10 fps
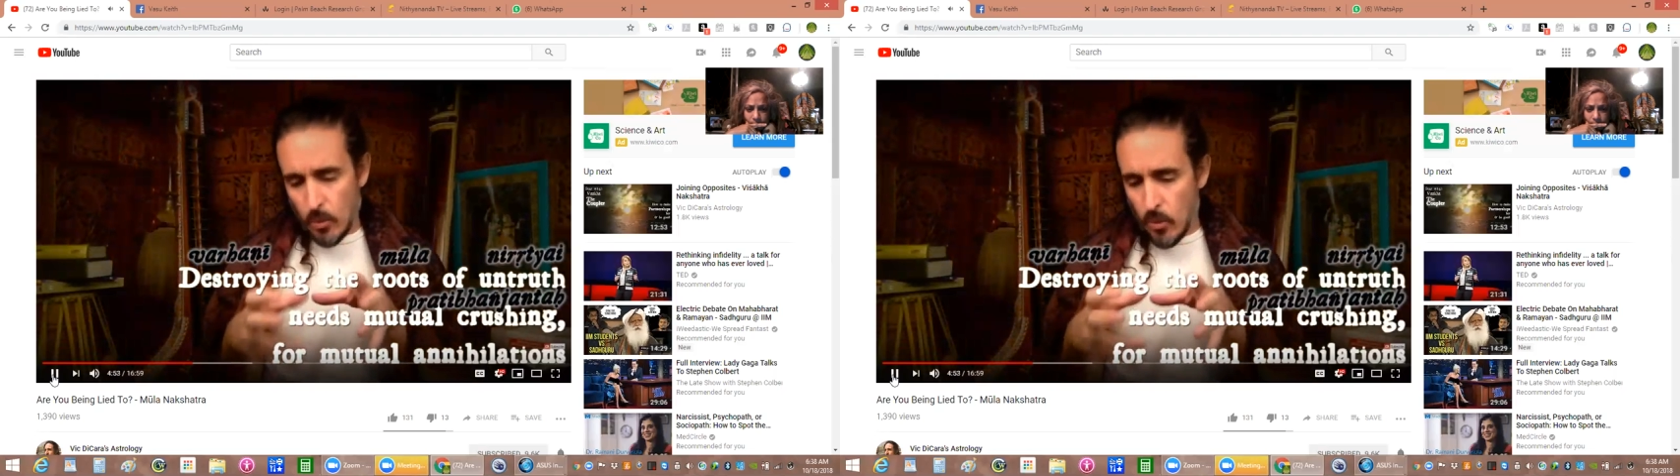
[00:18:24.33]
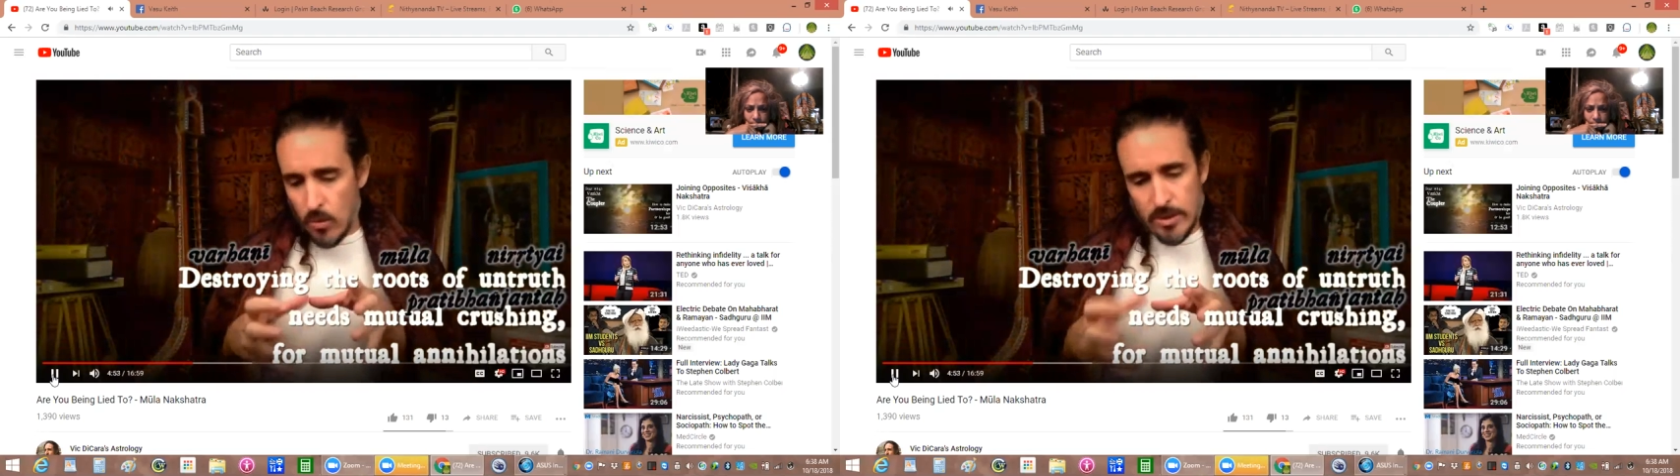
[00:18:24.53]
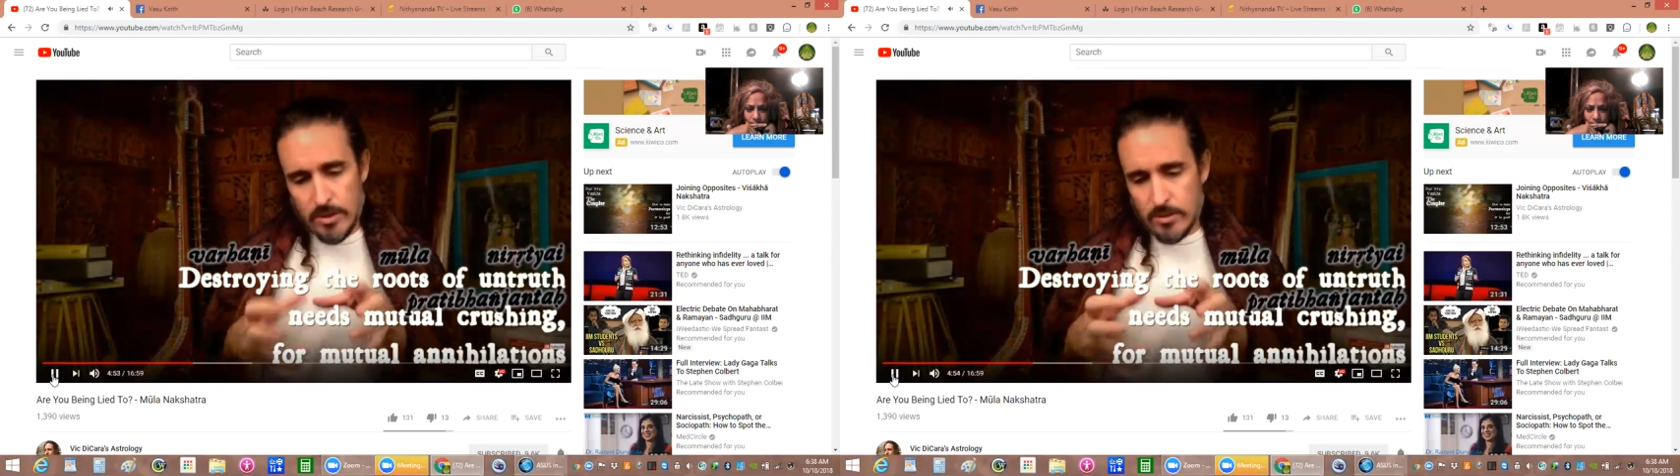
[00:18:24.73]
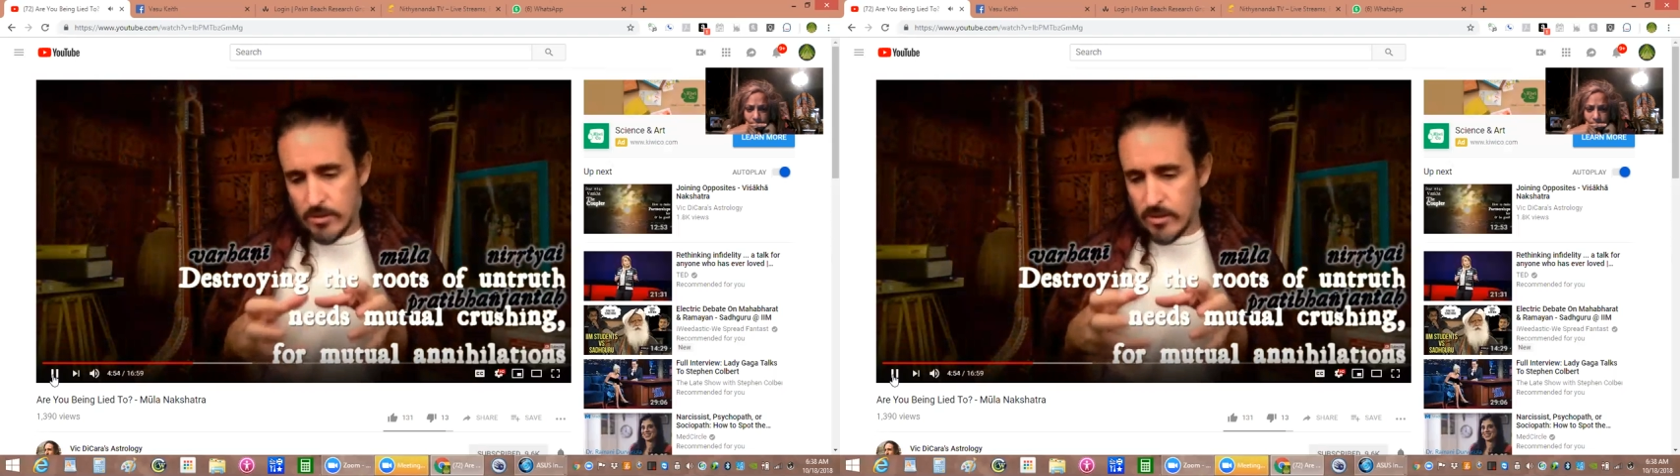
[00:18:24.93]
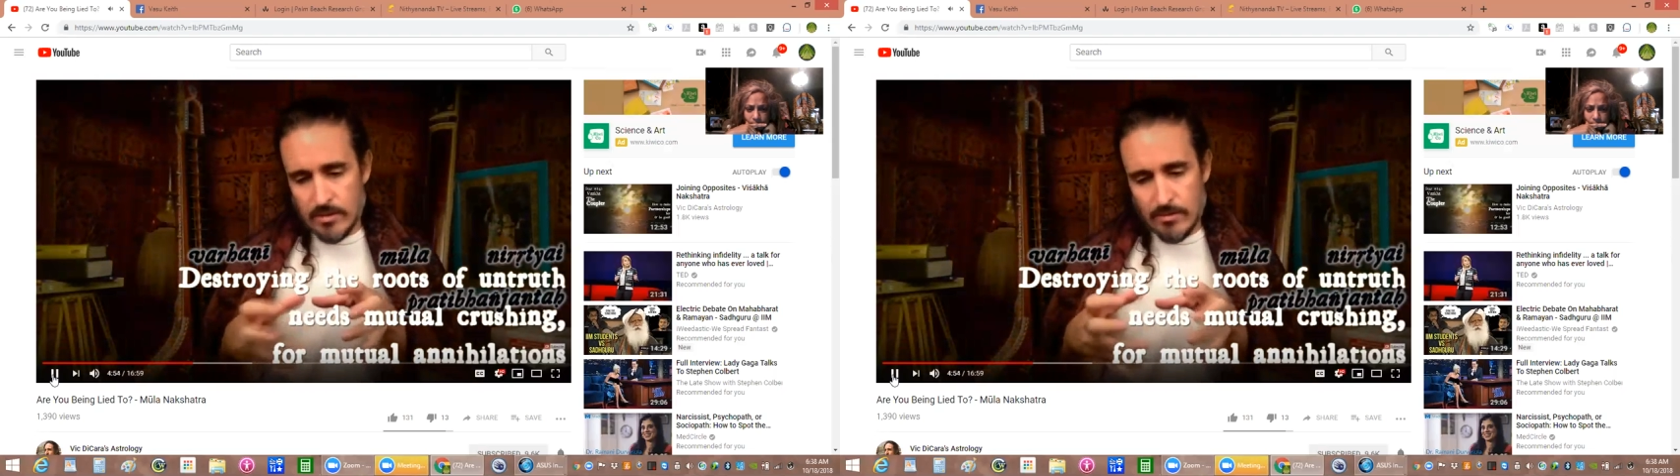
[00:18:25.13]
all these
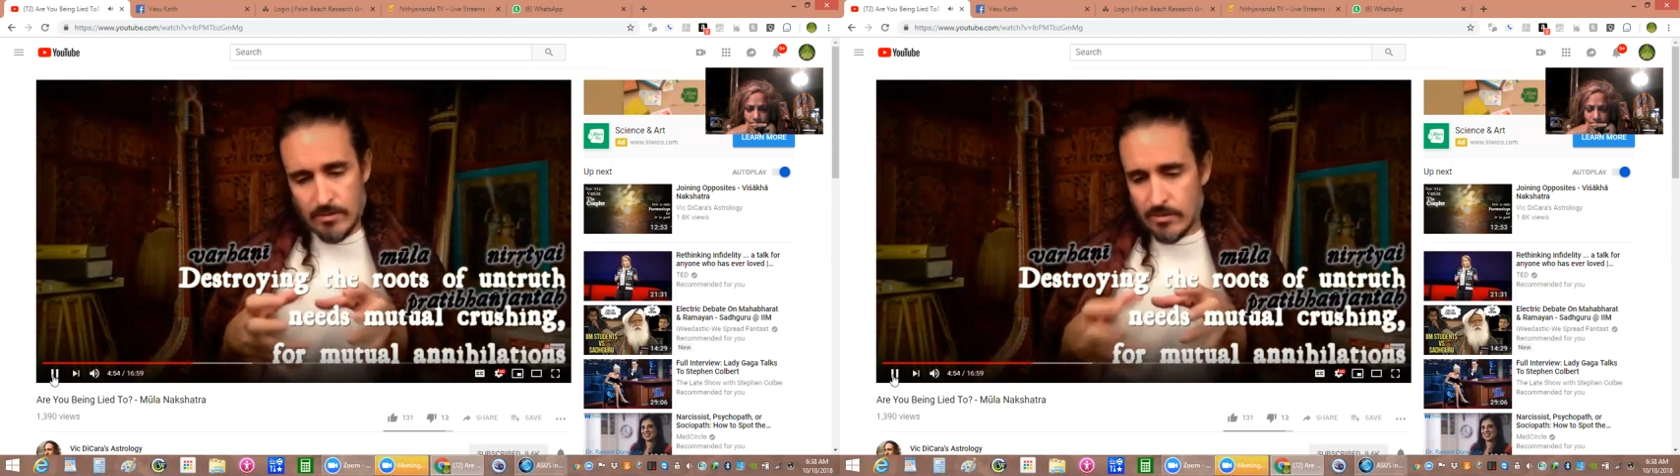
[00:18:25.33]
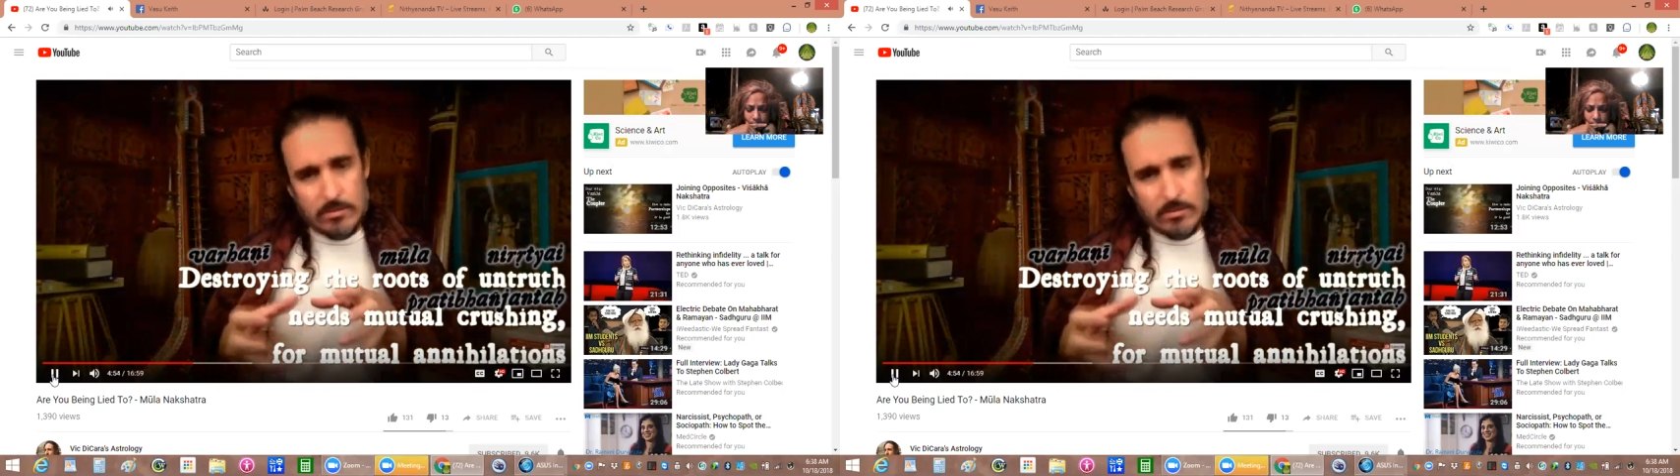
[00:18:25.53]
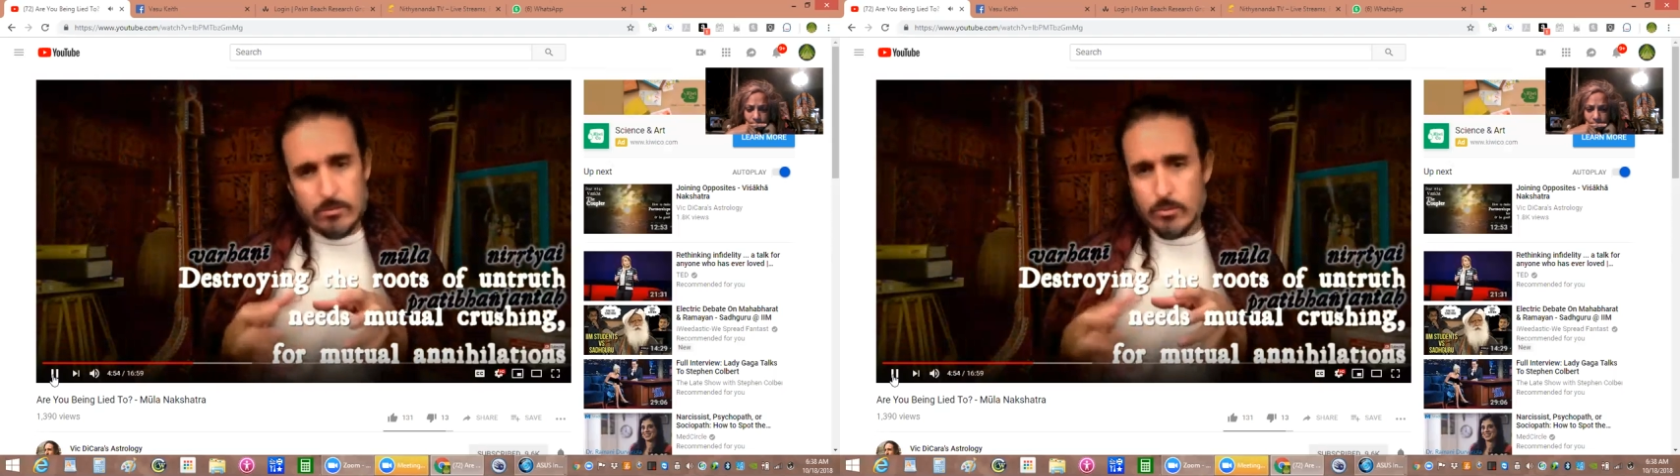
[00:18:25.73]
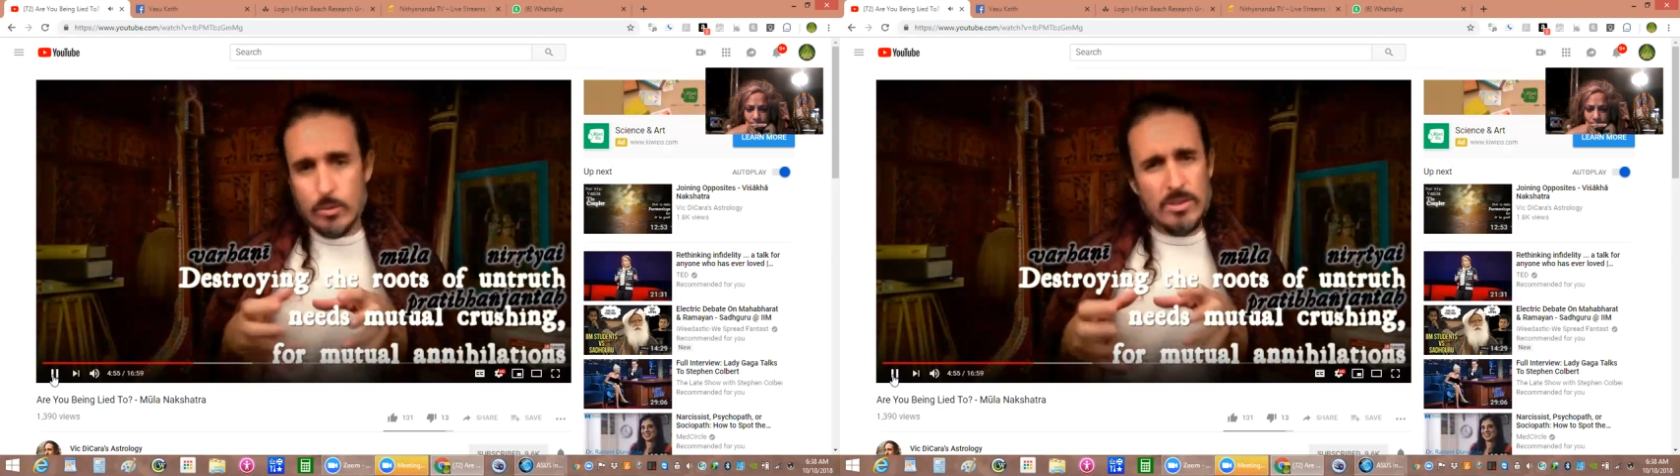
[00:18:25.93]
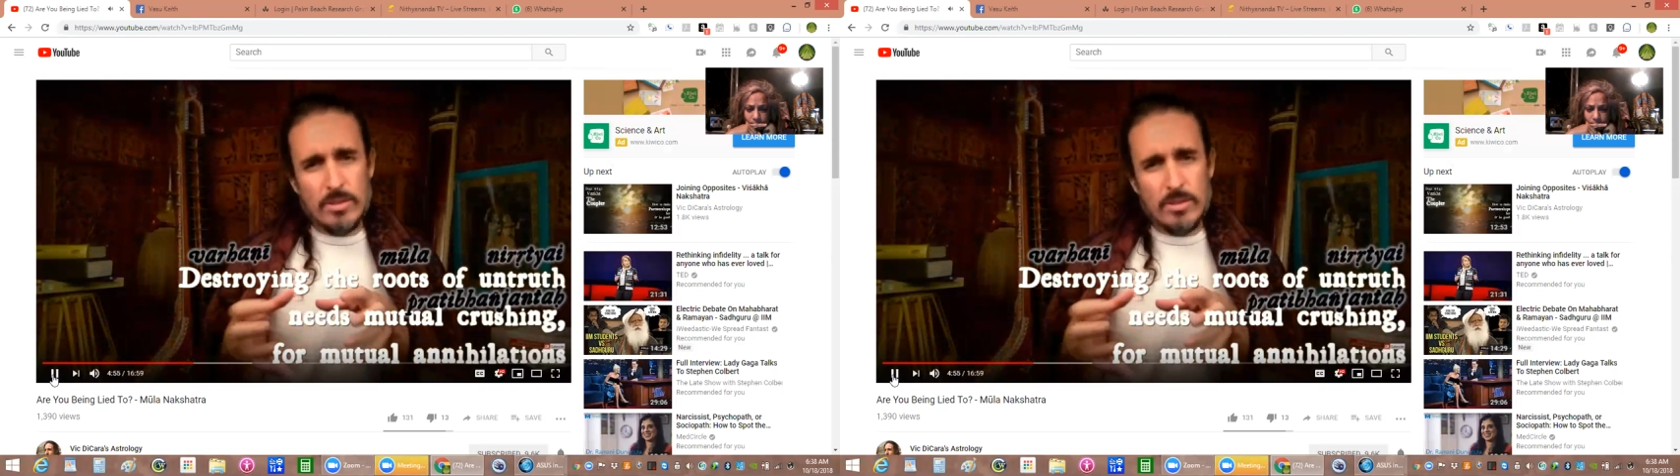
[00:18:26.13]
roots